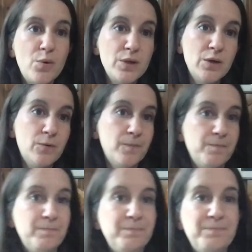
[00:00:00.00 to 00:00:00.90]
Have you ever
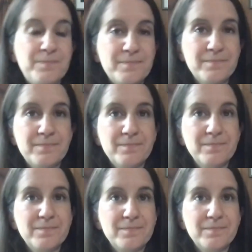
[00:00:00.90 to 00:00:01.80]
felt like that?
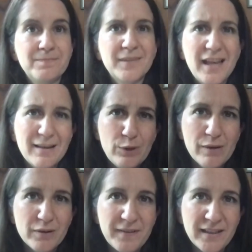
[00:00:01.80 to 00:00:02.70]
Like
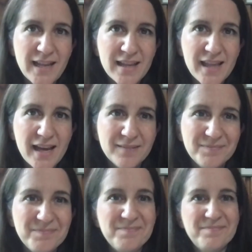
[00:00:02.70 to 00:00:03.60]
you knew you
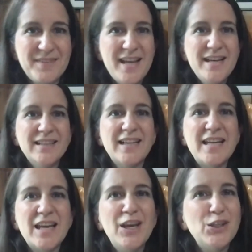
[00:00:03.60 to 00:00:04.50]
needed to change
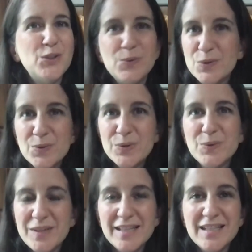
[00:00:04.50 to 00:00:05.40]
course. You felt
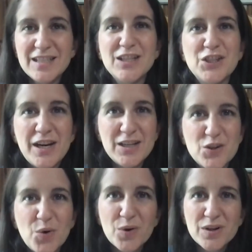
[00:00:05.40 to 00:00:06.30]
something inside
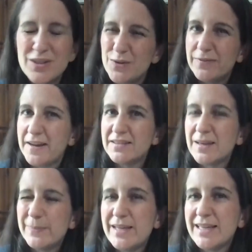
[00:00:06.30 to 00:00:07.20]
telling you that something
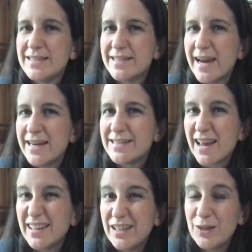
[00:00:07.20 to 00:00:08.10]
needed to change, but
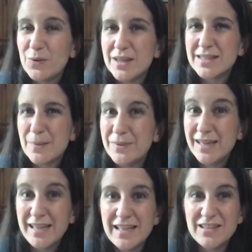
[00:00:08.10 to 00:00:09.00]
you weren't
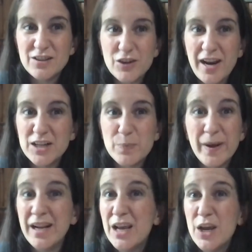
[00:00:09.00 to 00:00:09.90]
really sure
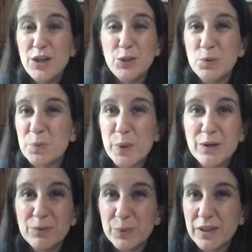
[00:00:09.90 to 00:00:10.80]
where the final
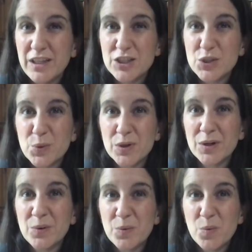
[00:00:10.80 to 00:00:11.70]
destination would be.